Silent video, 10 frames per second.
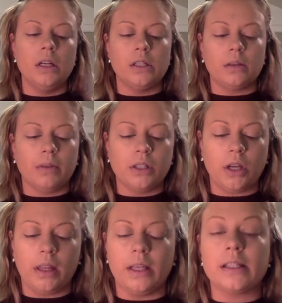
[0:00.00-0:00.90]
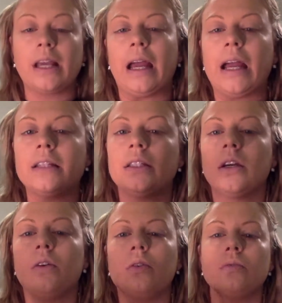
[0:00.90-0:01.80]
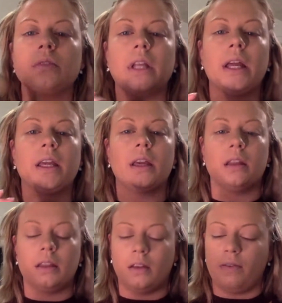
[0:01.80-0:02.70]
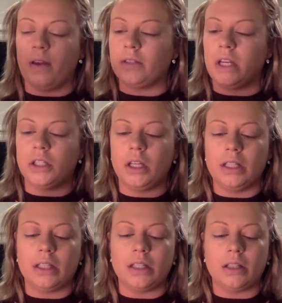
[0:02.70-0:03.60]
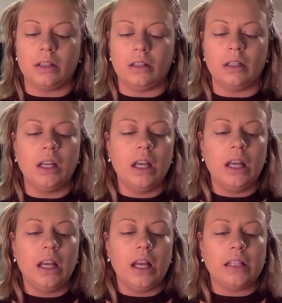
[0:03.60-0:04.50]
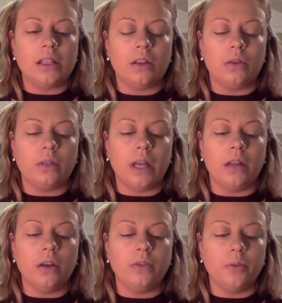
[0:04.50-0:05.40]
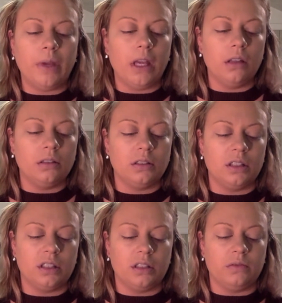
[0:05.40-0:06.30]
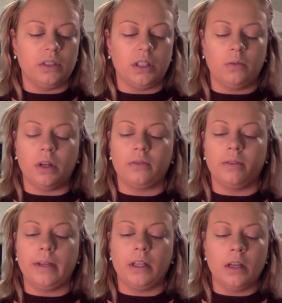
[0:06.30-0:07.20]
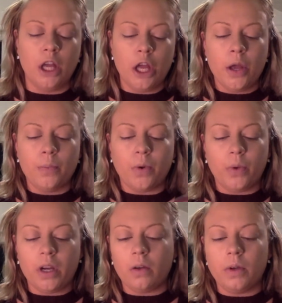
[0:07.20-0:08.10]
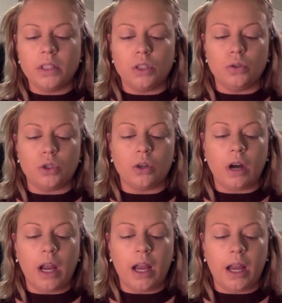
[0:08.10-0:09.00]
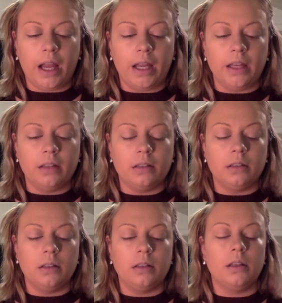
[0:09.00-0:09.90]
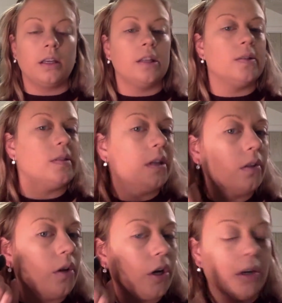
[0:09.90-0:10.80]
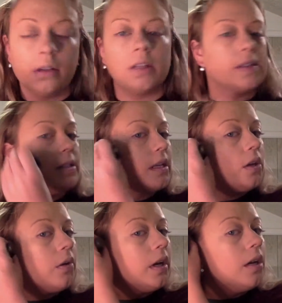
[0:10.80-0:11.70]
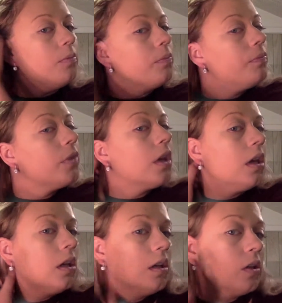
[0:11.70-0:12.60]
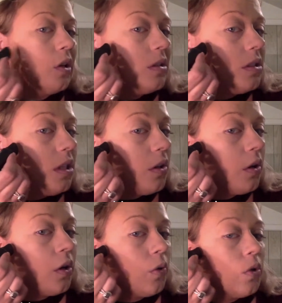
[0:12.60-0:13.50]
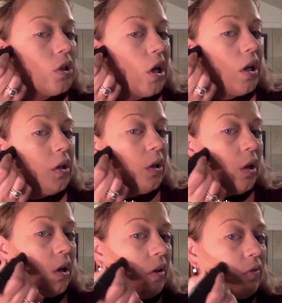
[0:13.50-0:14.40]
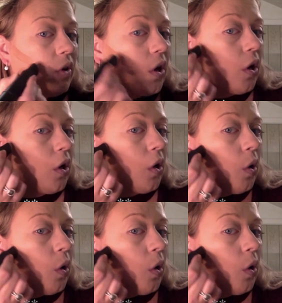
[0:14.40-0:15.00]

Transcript: So I'm going to try this guy. I don't like the foundation. It's a little yellow for me. It doesn't really work for me. But we are going to try the concealer because it's a cream concealer, which I never